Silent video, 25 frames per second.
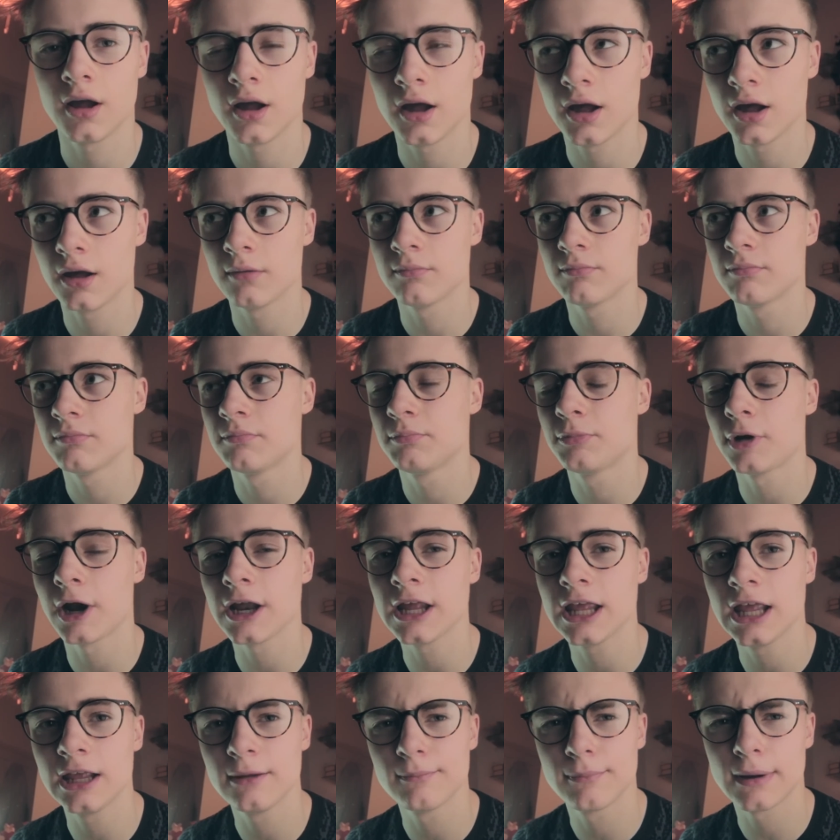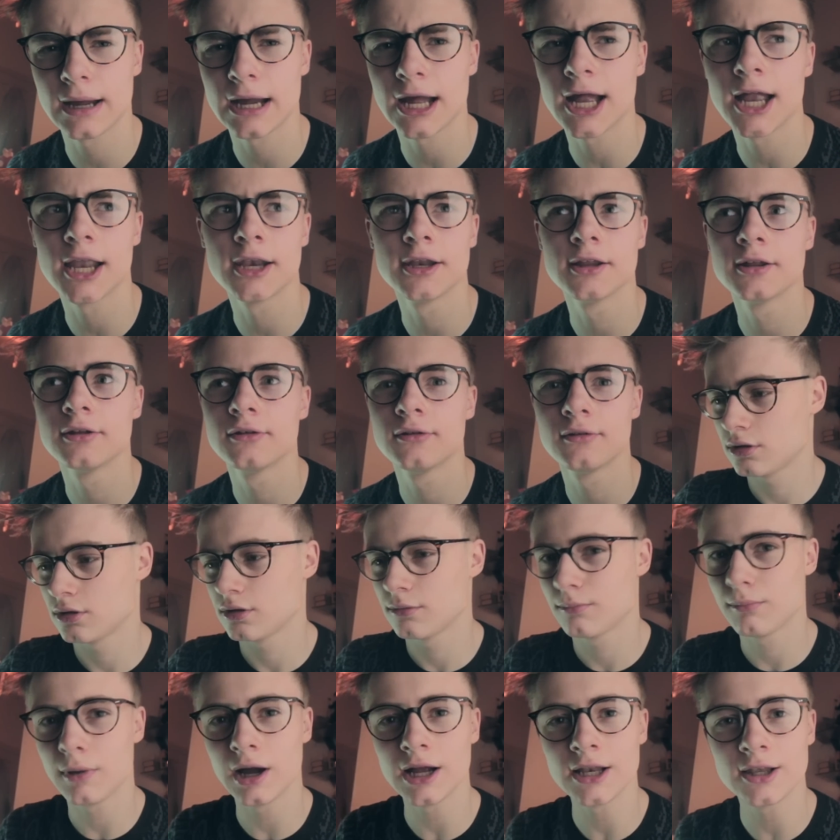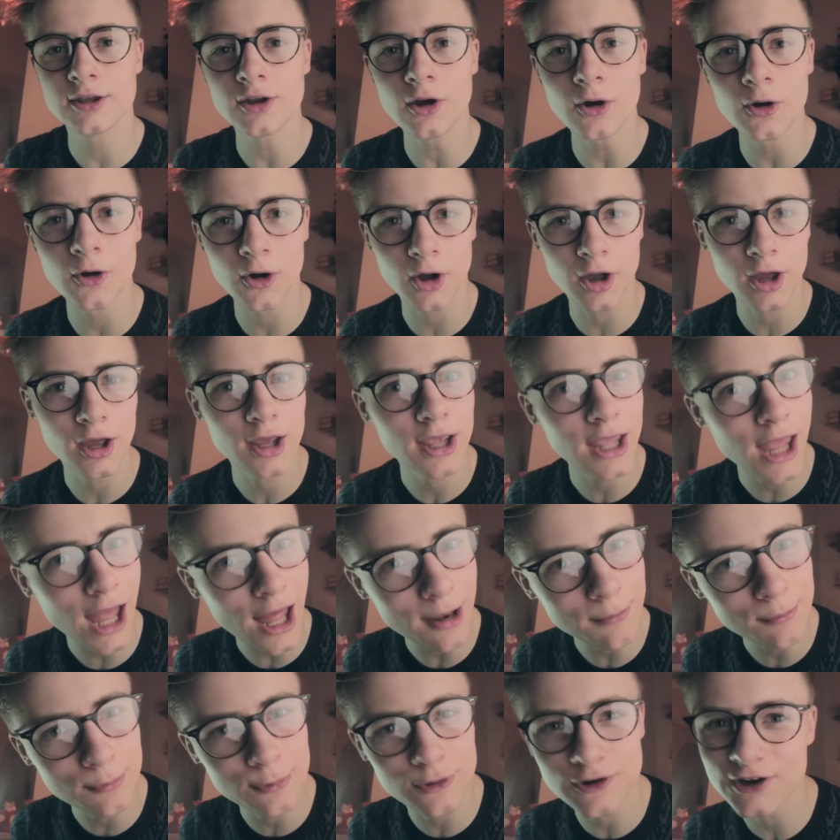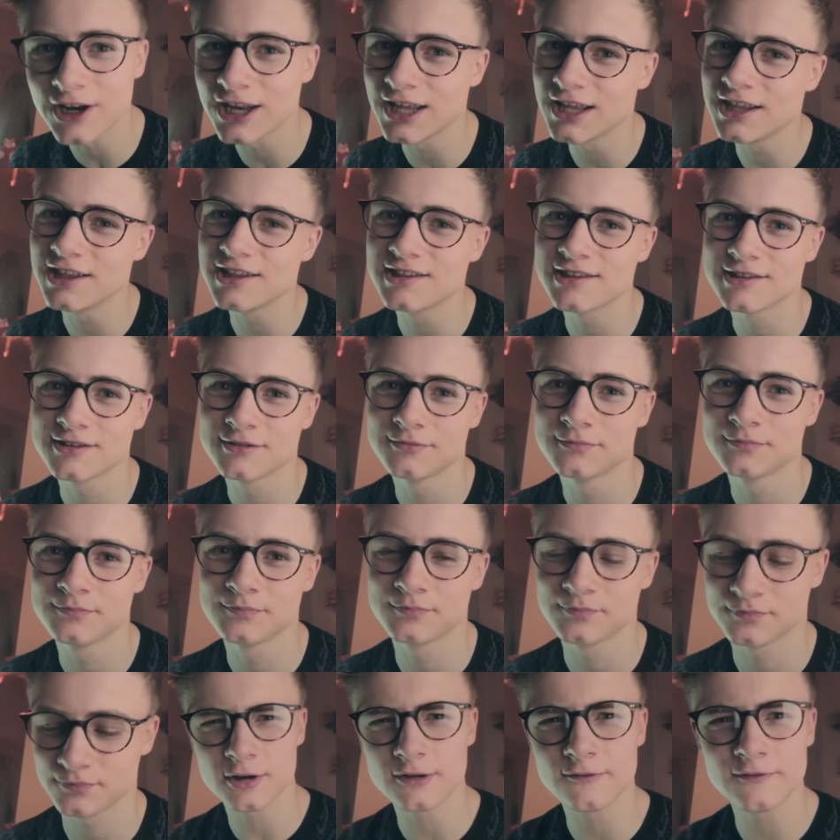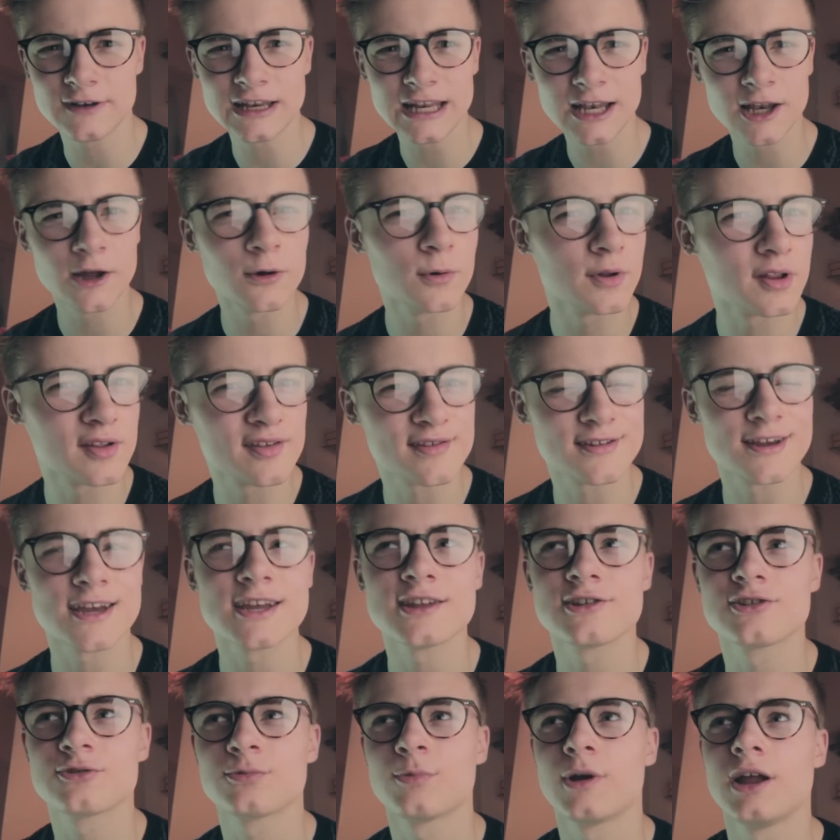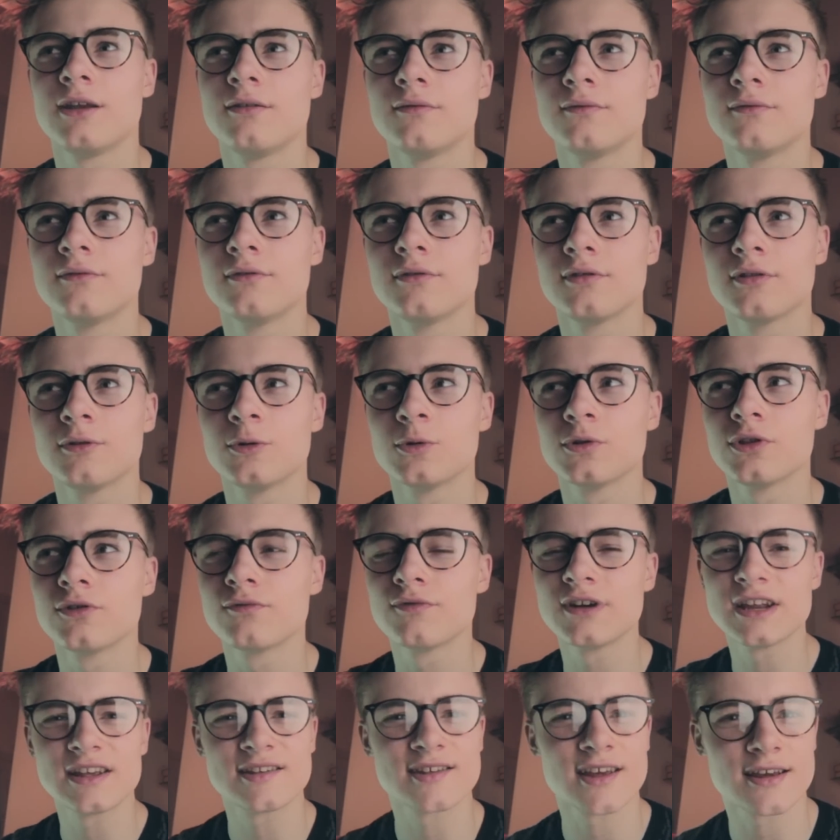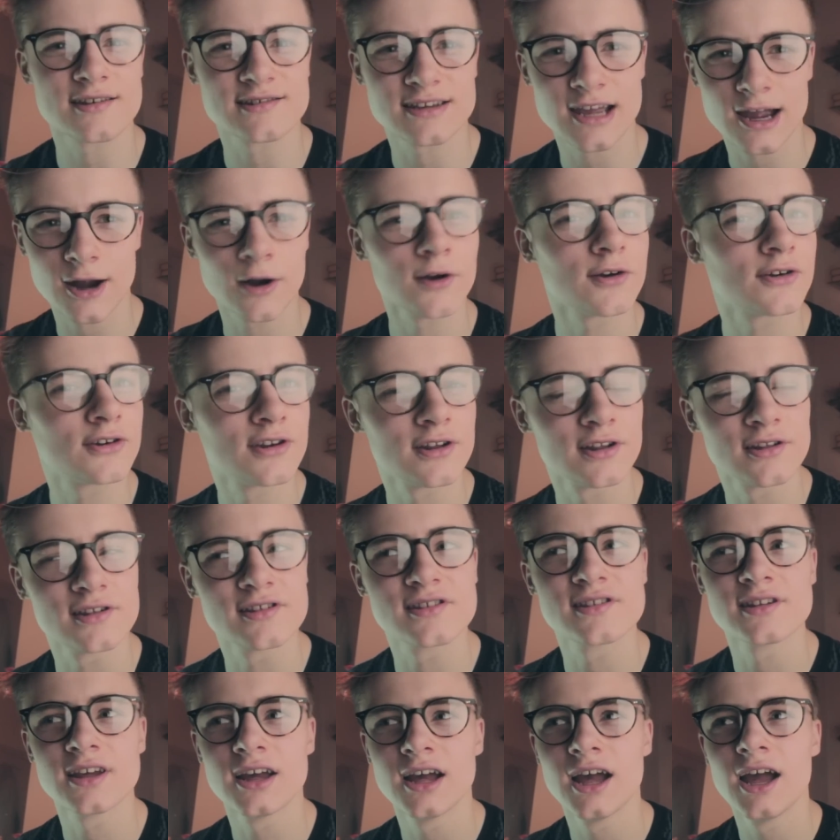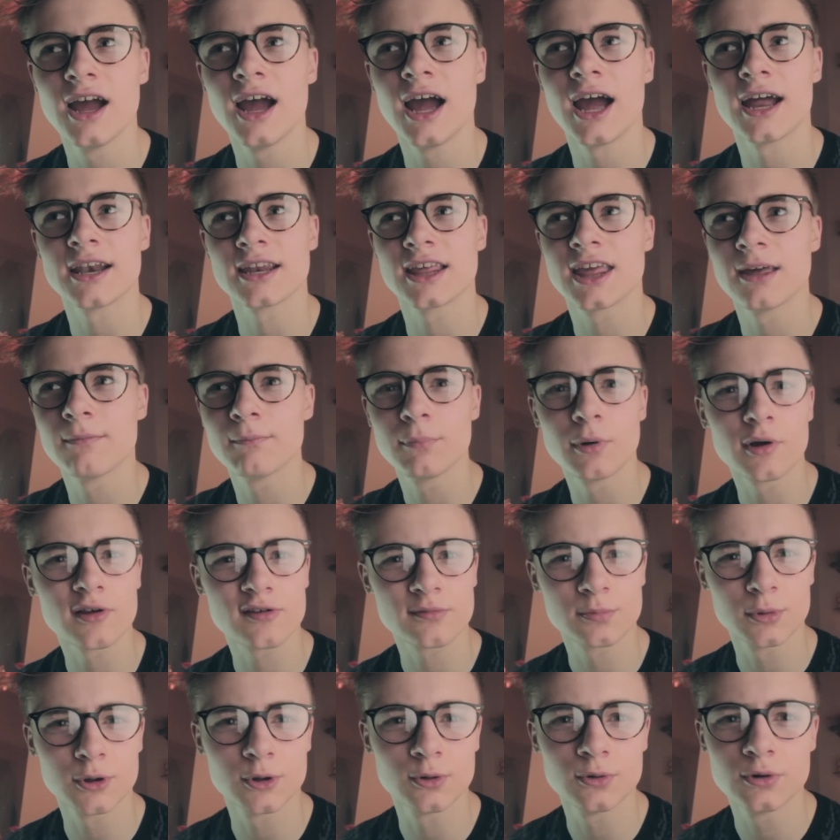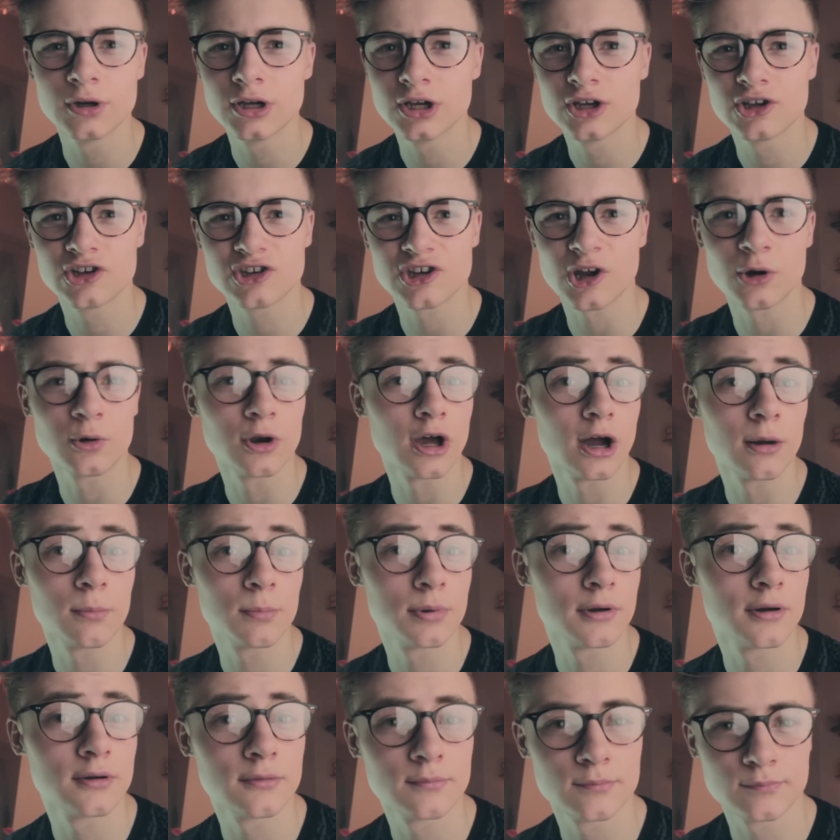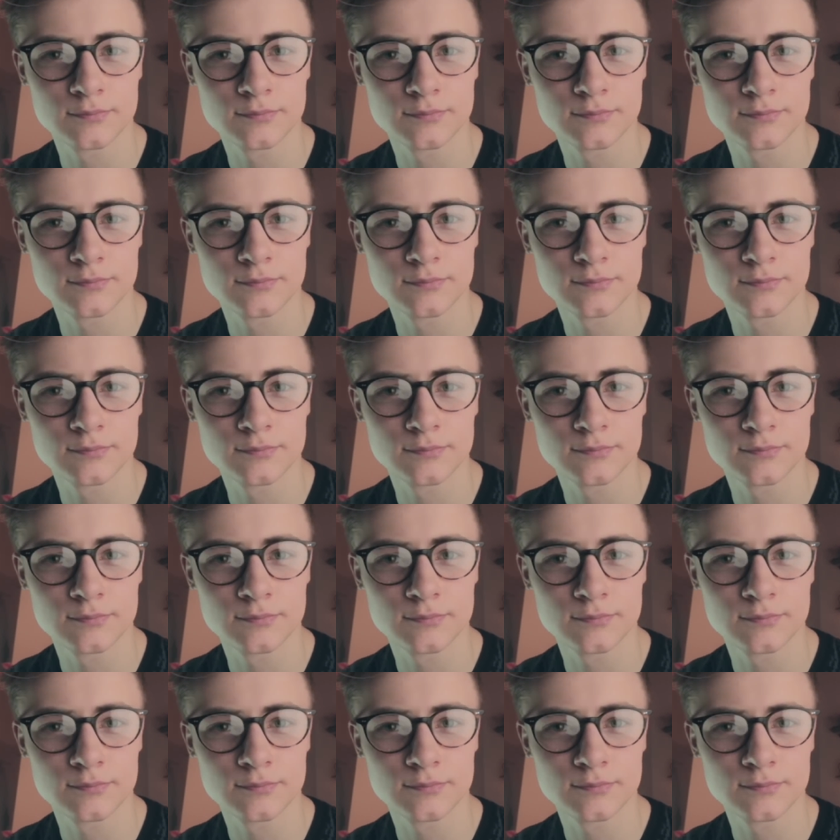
Uh, Breaking Bad. My dog, Cadbury's. That one episode of Lilo and Stitch when all the recess characters and Kim Possible showed up.